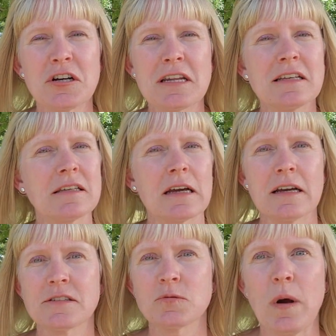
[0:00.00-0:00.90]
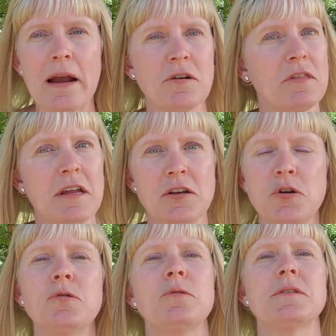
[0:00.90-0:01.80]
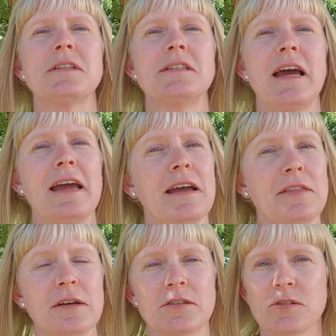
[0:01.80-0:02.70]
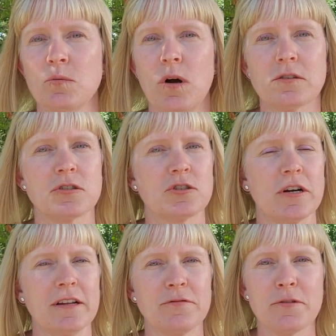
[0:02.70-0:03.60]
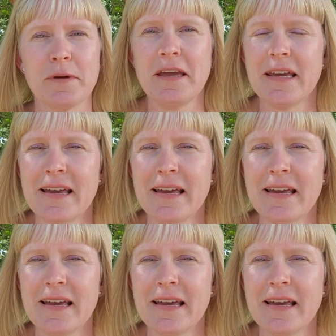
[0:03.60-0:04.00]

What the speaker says: And he's like, I swear they knew it was the day and they just walked straight in for me.